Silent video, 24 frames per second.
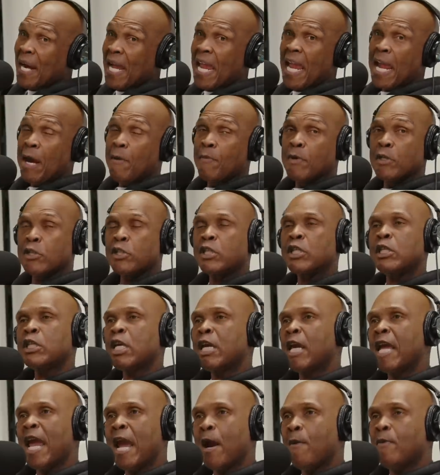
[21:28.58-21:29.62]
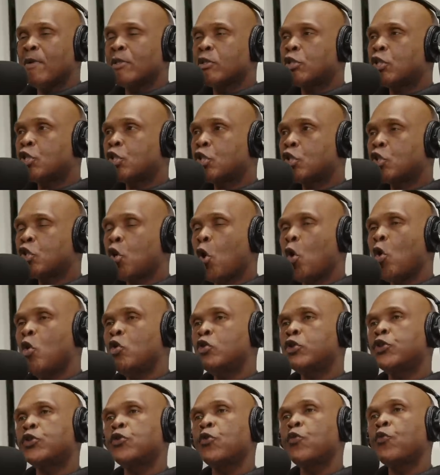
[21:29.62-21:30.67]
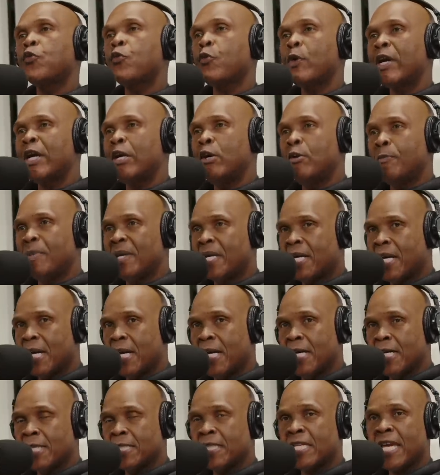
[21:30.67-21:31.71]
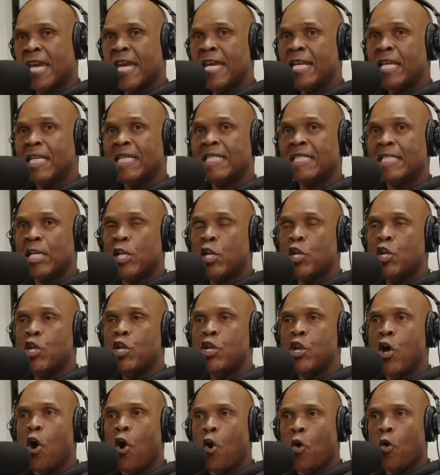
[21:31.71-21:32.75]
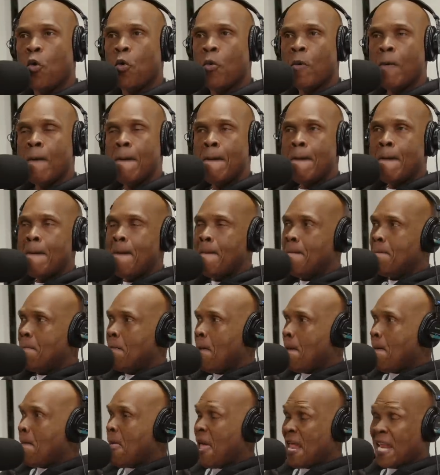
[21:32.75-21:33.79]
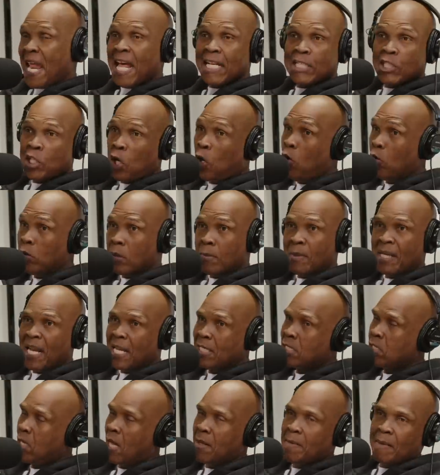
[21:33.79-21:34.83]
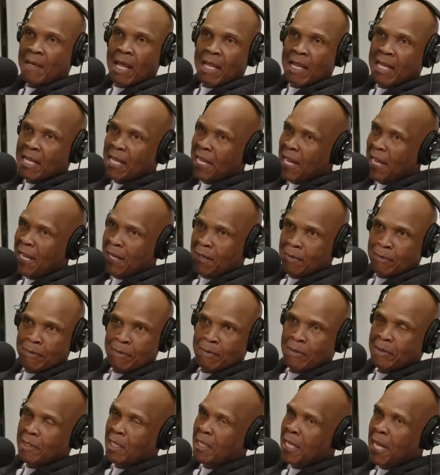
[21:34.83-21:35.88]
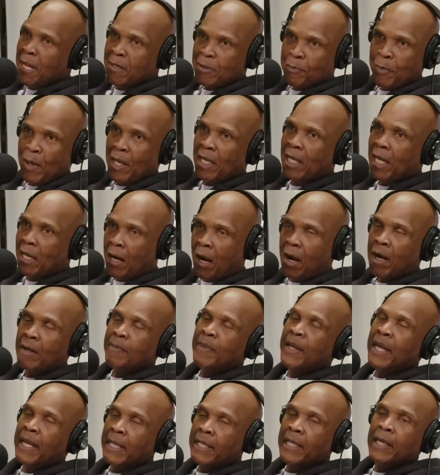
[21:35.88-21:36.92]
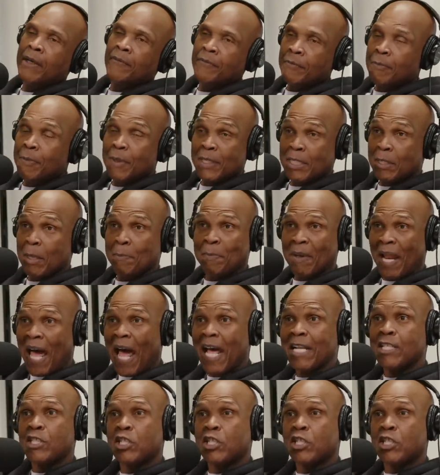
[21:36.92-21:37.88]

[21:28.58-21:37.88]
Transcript: but it yeah. was it was so surreal because yeah. he doesn't know. Yes. And I told him, and I t- I, and he was probably like, "All right, big enough," but but I